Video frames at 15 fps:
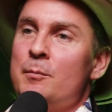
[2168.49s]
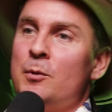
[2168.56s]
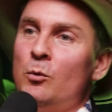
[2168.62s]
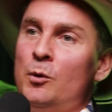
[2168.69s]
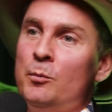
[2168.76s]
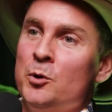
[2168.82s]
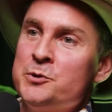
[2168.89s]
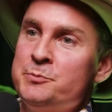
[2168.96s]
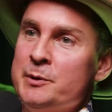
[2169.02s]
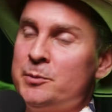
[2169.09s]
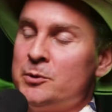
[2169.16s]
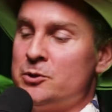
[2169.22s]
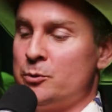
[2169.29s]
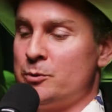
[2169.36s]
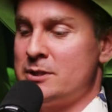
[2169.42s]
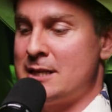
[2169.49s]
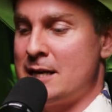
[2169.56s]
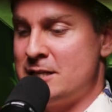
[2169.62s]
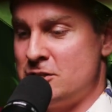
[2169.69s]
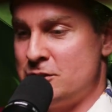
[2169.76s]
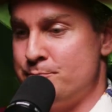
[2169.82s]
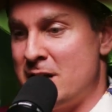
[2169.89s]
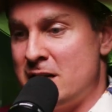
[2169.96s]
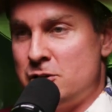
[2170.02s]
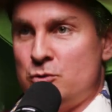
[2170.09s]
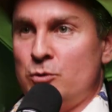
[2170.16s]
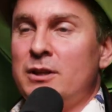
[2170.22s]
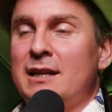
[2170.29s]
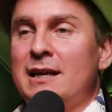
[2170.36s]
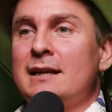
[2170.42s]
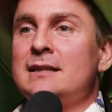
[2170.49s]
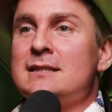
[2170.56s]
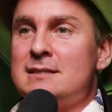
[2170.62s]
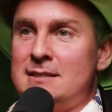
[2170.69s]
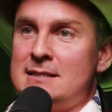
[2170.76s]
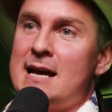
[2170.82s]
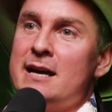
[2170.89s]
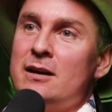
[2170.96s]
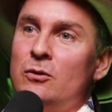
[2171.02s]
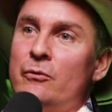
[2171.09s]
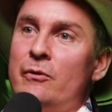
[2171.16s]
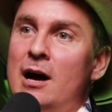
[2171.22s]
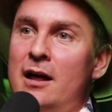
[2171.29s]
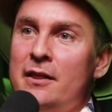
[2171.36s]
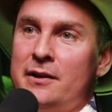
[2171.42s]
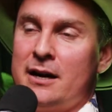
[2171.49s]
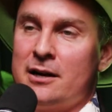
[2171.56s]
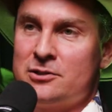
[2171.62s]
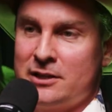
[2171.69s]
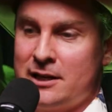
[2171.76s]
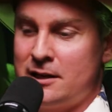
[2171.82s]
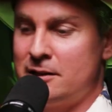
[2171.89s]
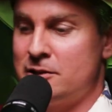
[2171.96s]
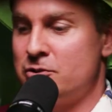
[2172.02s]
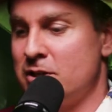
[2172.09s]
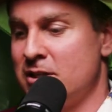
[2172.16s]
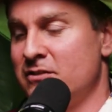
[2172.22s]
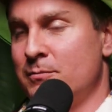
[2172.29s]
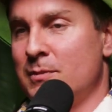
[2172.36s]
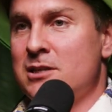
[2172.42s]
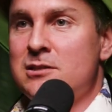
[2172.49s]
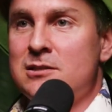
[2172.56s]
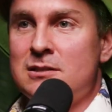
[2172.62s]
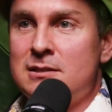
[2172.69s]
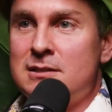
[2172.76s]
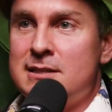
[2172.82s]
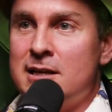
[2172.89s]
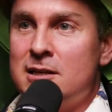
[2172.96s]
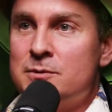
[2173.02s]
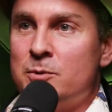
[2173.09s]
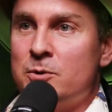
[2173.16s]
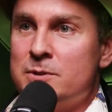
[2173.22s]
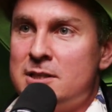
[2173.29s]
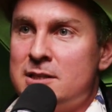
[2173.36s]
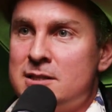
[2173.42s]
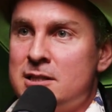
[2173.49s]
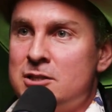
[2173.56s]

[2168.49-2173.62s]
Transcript: But what most people do is they just make sure that they get the sale rather than actually getting the transformation in the sales process.